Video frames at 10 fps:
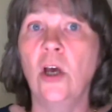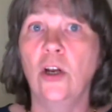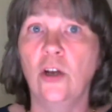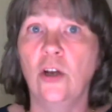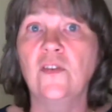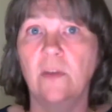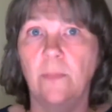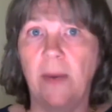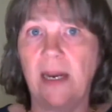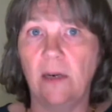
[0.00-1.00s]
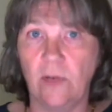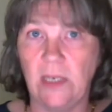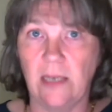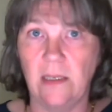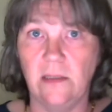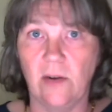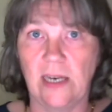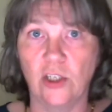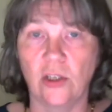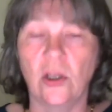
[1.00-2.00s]
not the binary
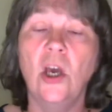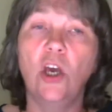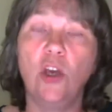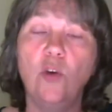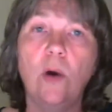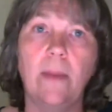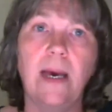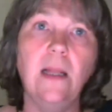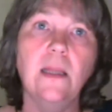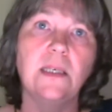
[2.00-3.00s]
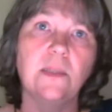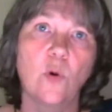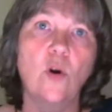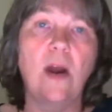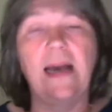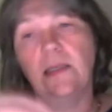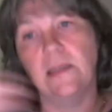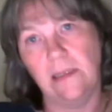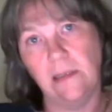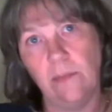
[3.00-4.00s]
interaction. UML is more, I
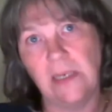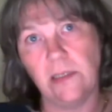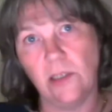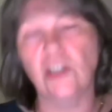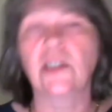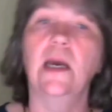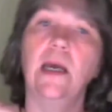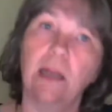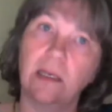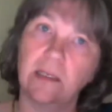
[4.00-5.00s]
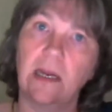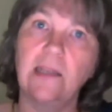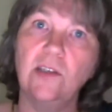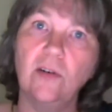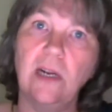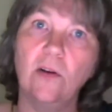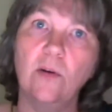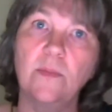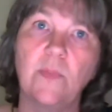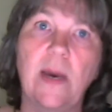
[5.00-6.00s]
send a message and there's an answer that
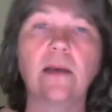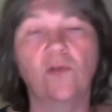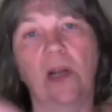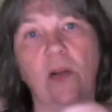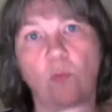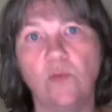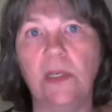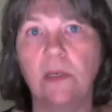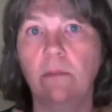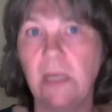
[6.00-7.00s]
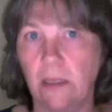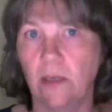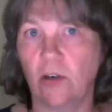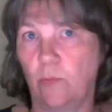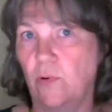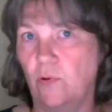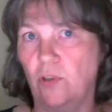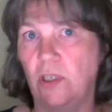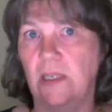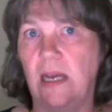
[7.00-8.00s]
comes back. So that would be the Milner
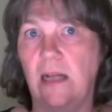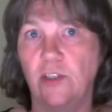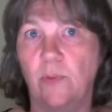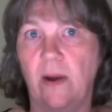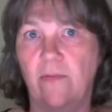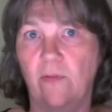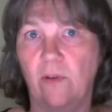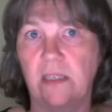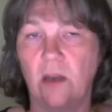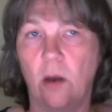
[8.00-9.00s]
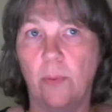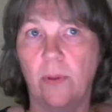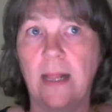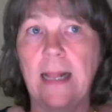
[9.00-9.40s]
process algebra, for example.